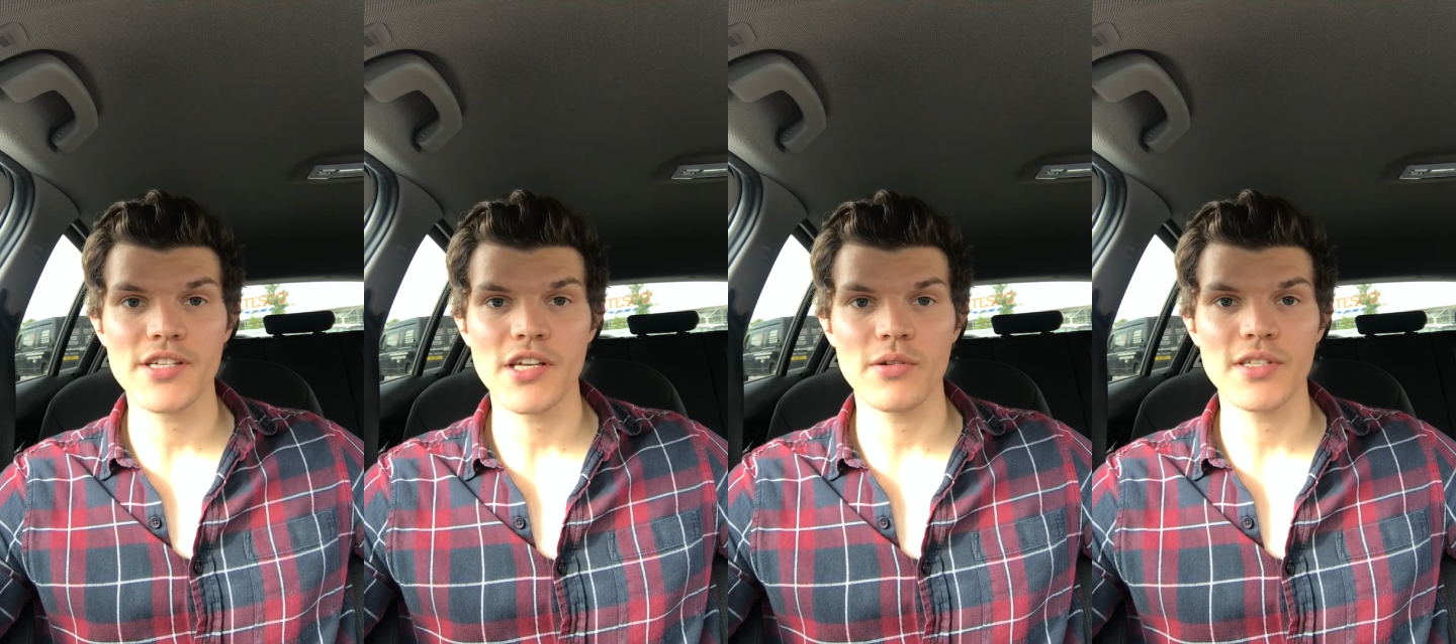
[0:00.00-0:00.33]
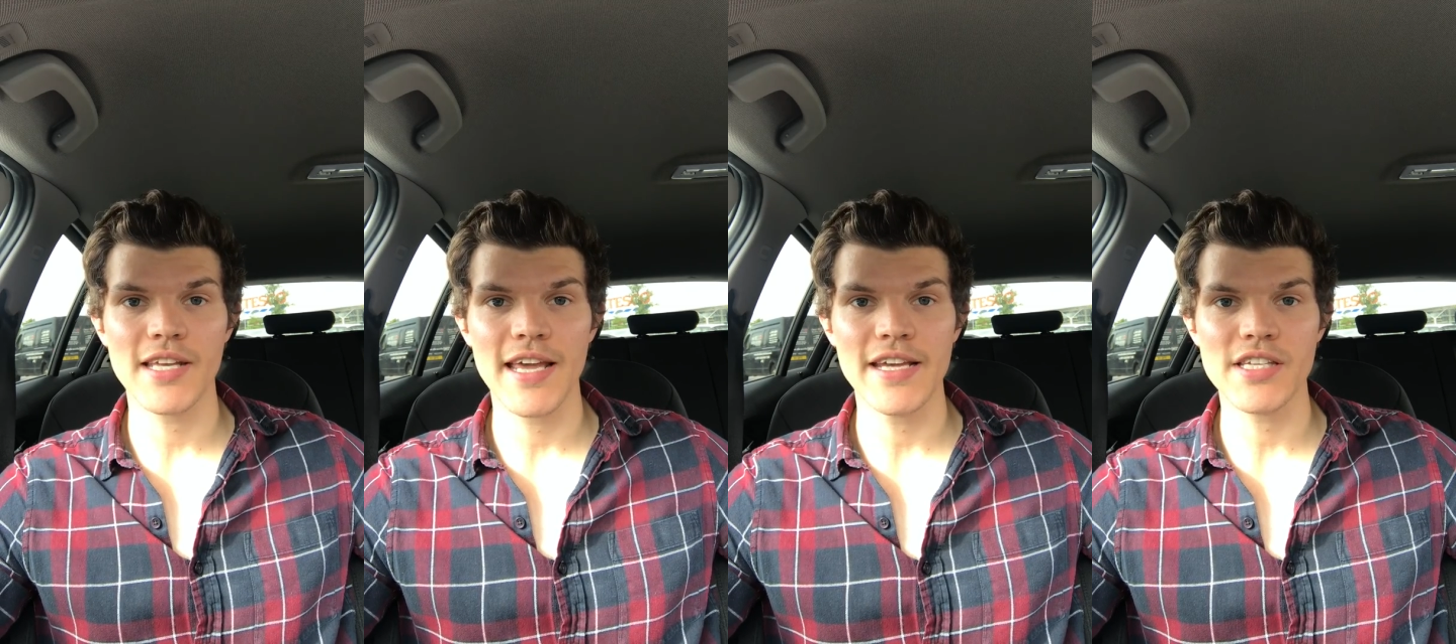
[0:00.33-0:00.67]
so
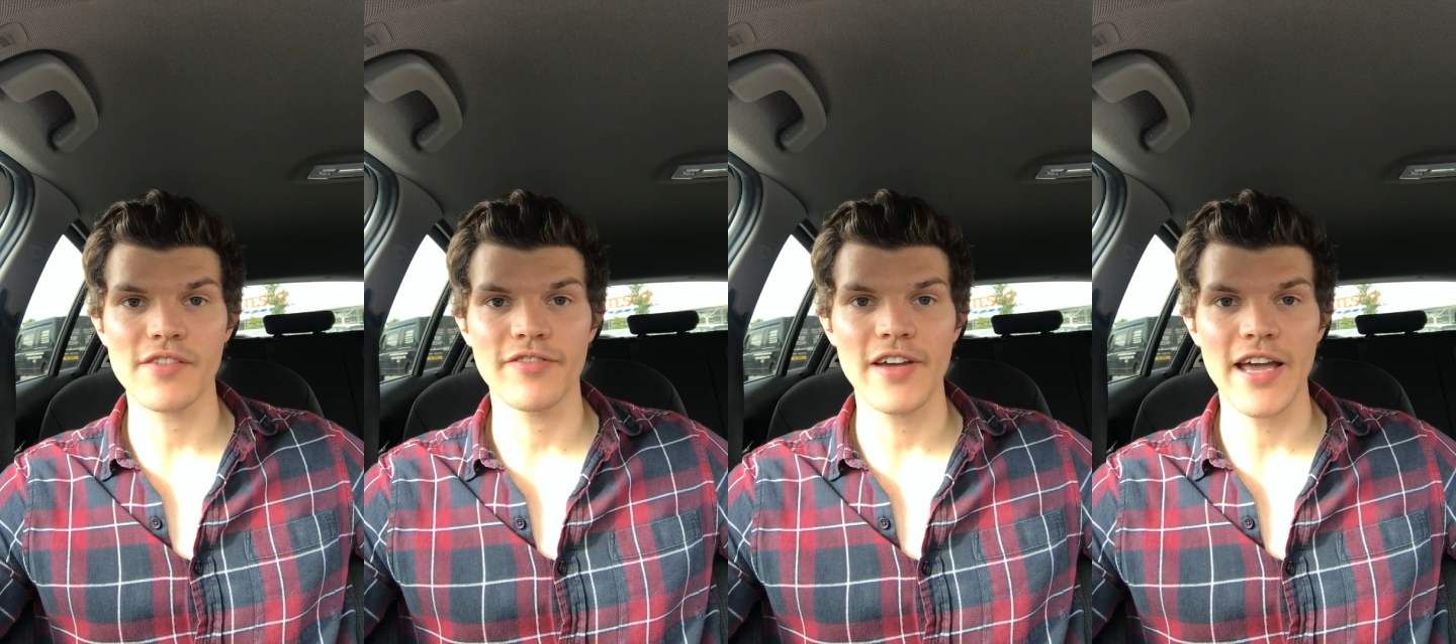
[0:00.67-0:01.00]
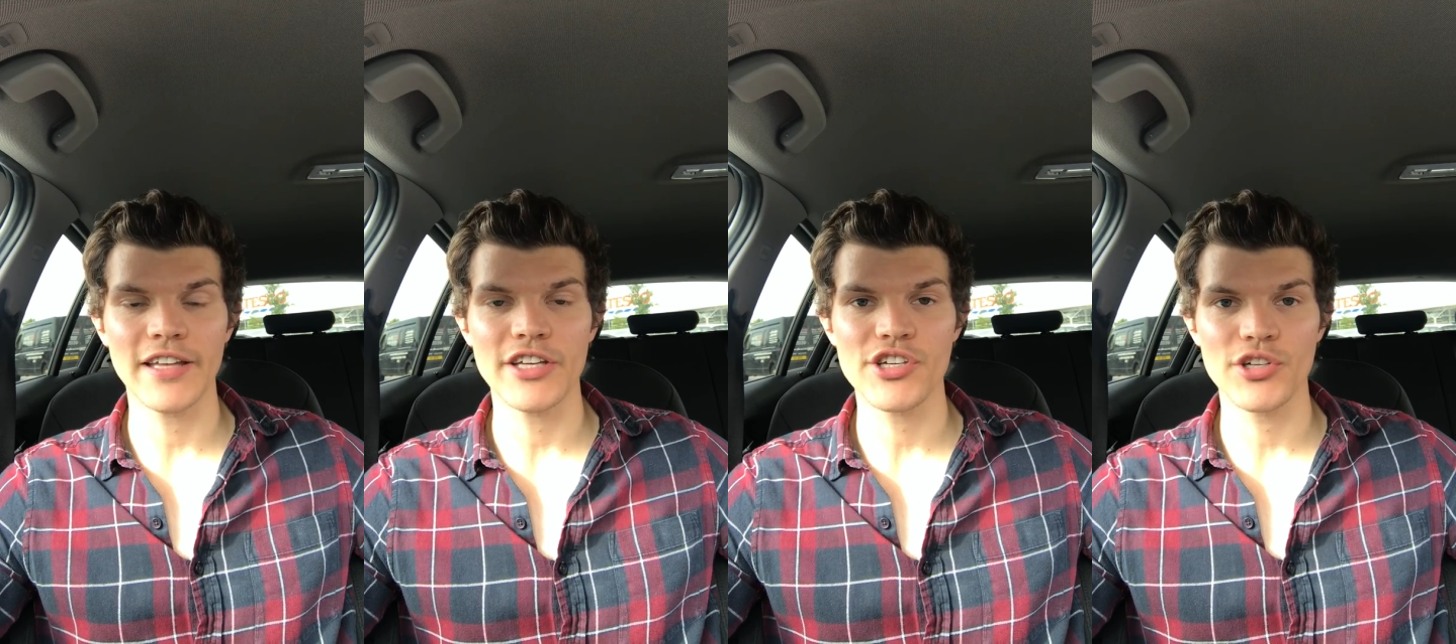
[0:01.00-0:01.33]
today's a
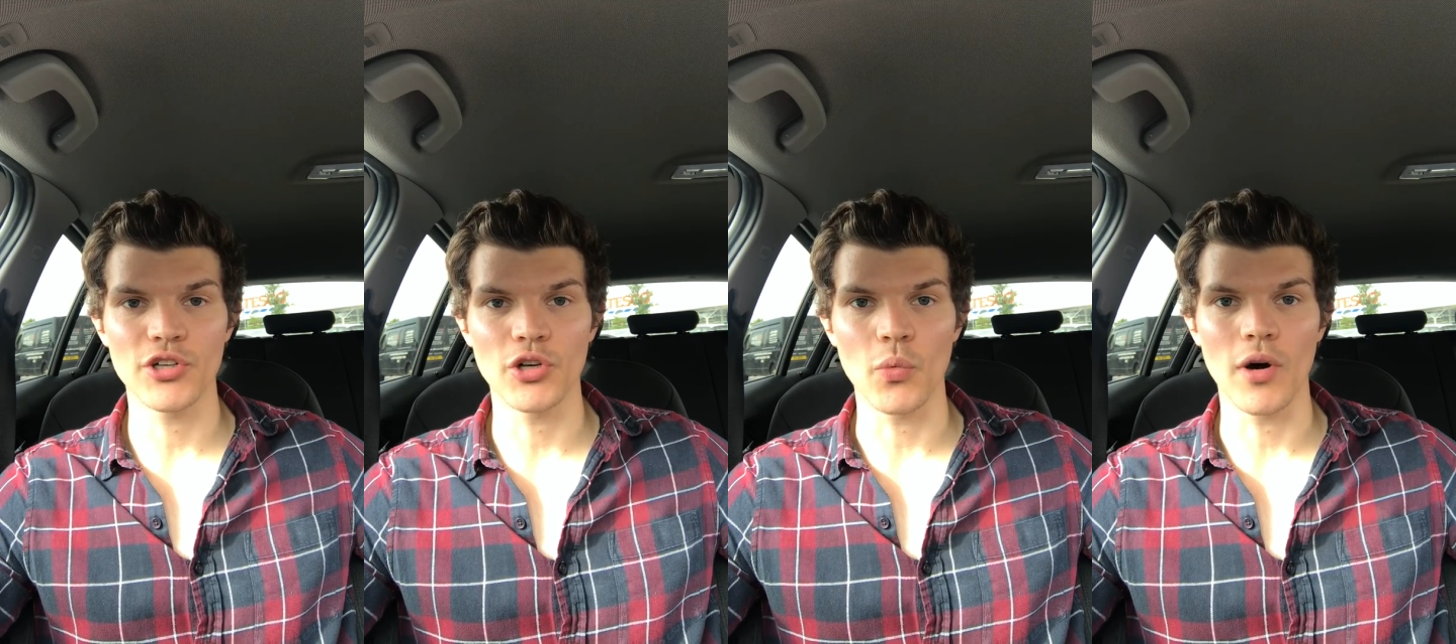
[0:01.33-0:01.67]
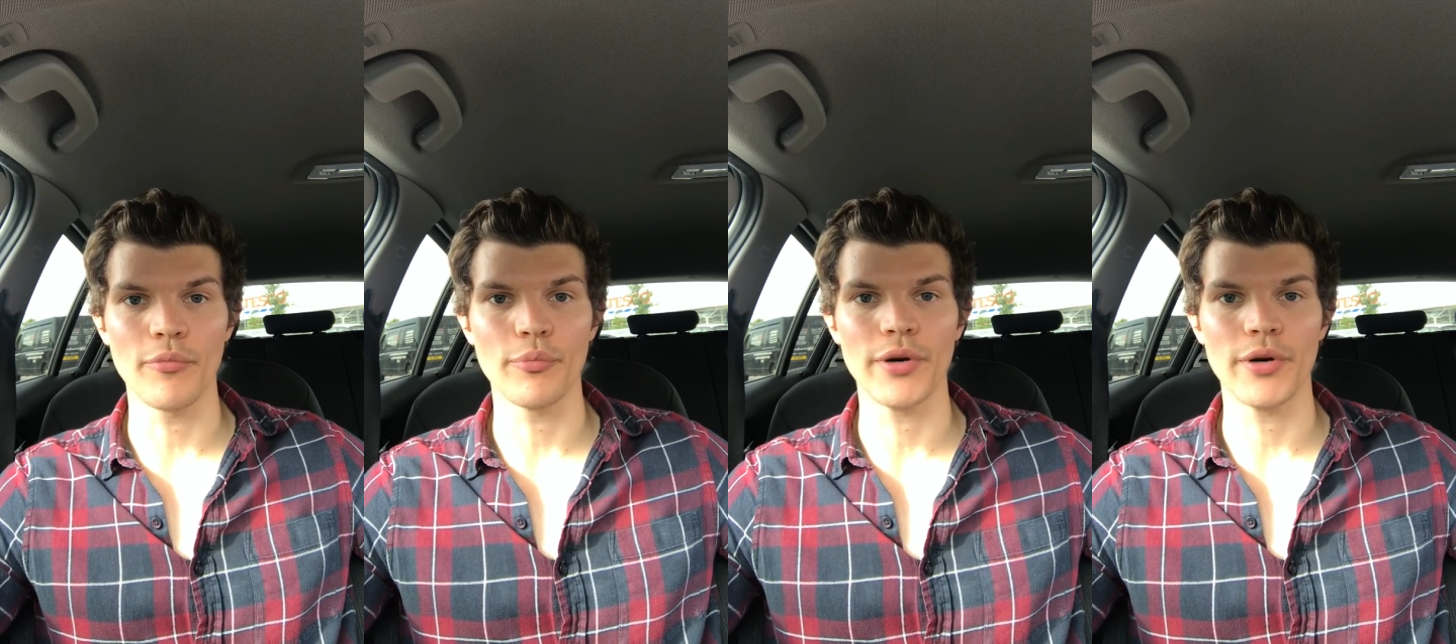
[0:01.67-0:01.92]
fairly short one,